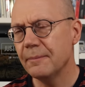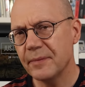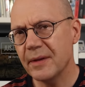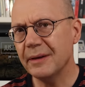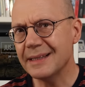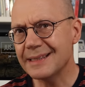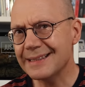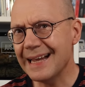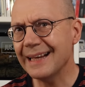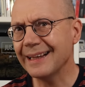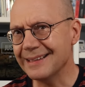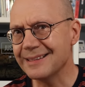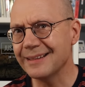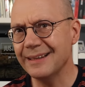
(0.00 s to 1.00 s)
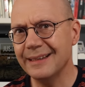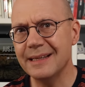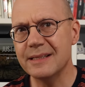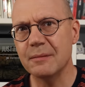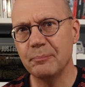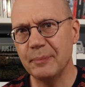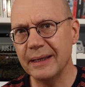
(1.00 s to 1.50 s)
The only snag is that it
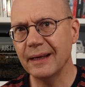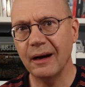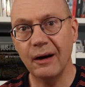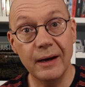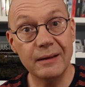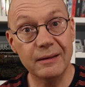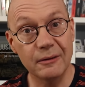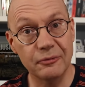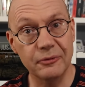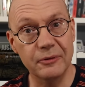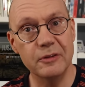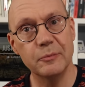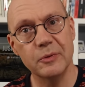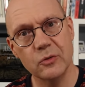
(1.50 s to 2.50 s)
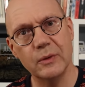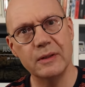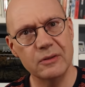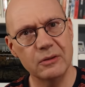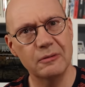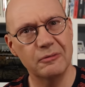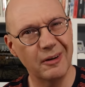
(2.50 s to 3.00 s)
needs a big height difference between
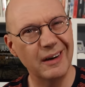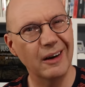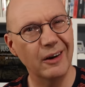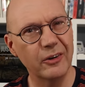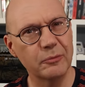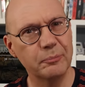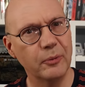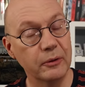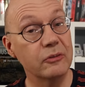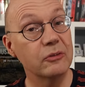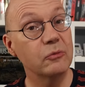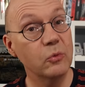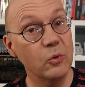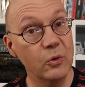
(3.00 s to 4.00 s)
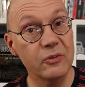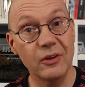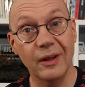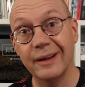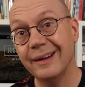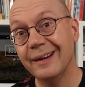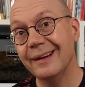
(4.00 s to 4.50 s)
two very large bodies of
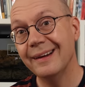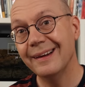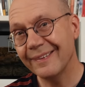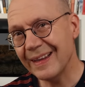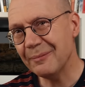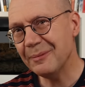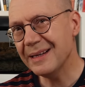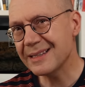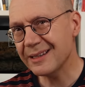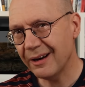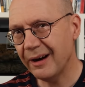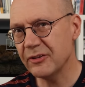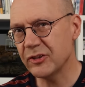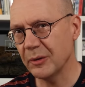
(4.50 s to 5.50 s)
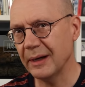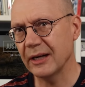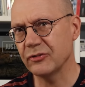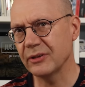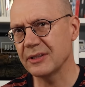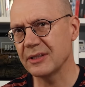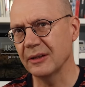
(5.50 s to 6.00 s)
water, and that means
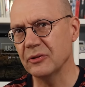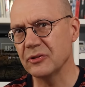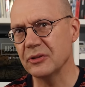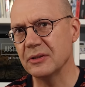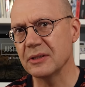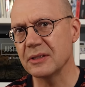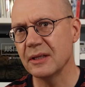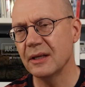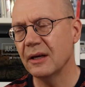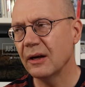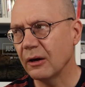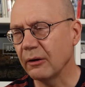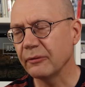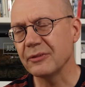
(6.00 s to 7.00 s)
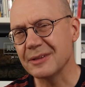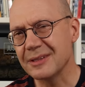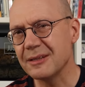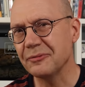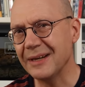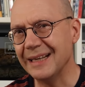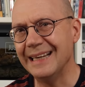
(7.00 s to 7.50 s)
hydroelectric solutions are often
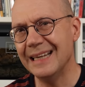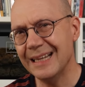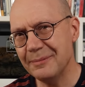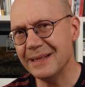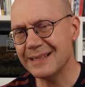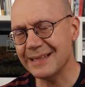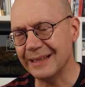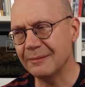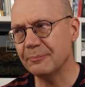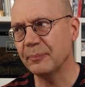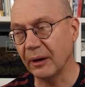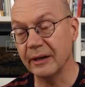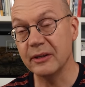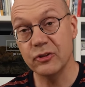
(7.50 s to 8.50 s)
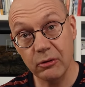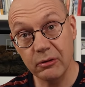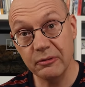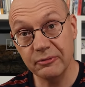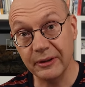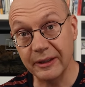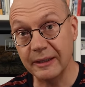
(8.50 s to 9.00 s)
severely limited by
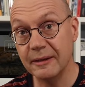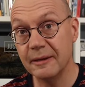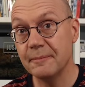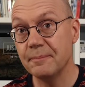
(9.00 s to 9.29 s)
geography.